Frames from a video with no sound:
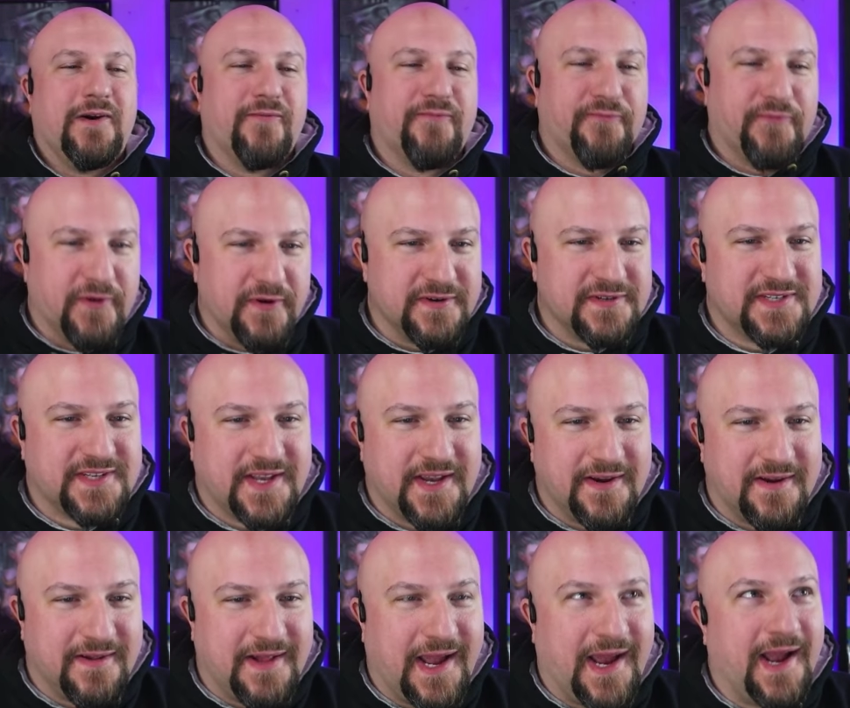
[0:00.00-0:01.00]
Her first
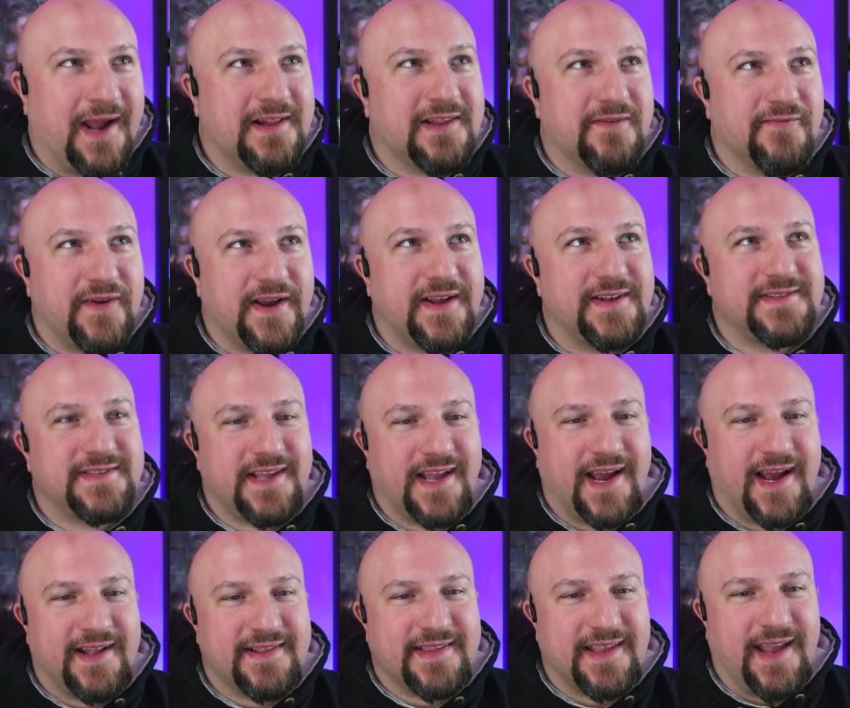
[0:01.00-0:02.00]
skill activates
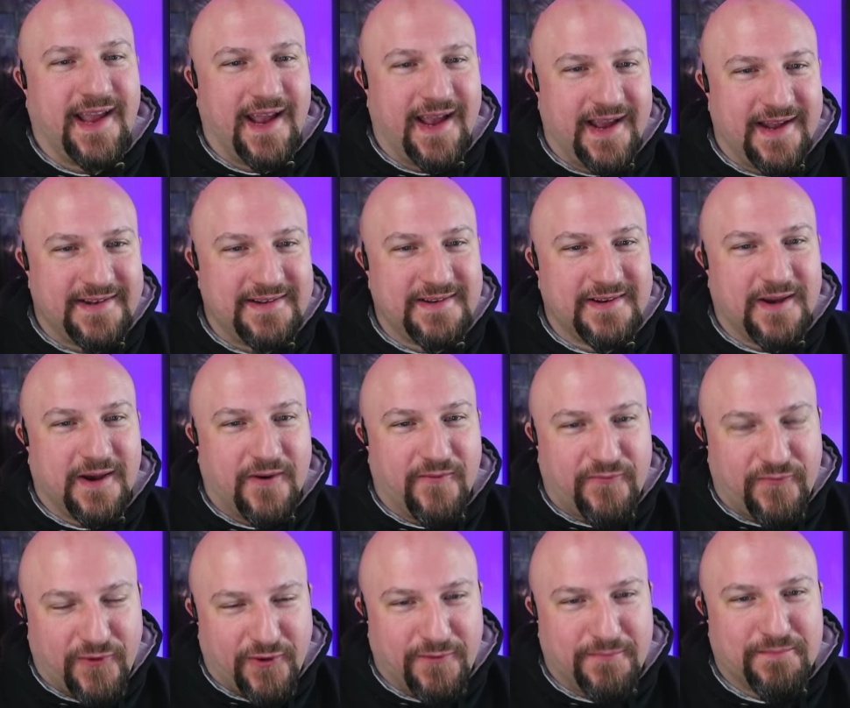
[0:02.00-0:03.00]
at the end
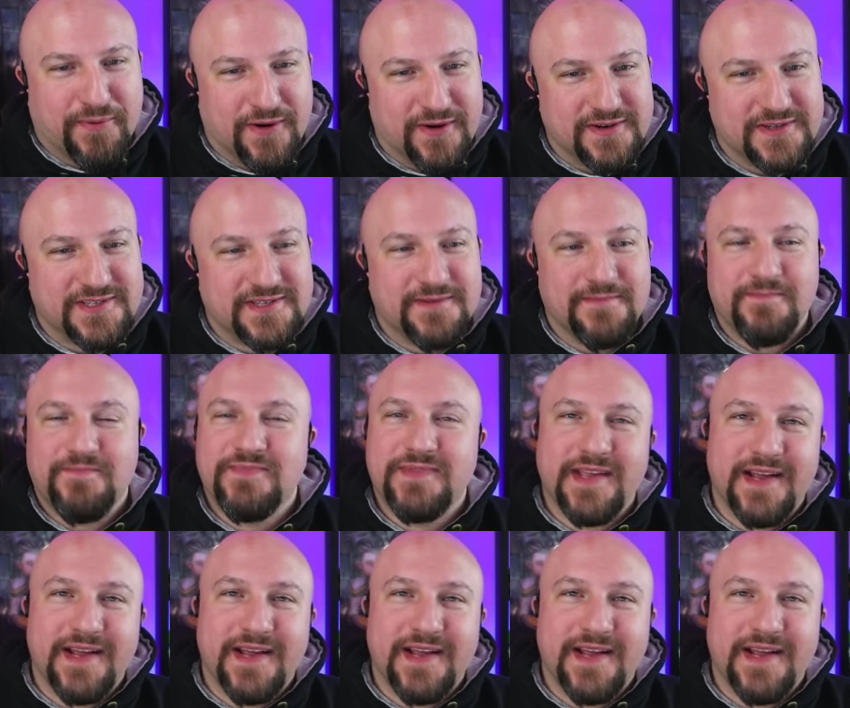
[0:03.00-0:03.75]
of full burst.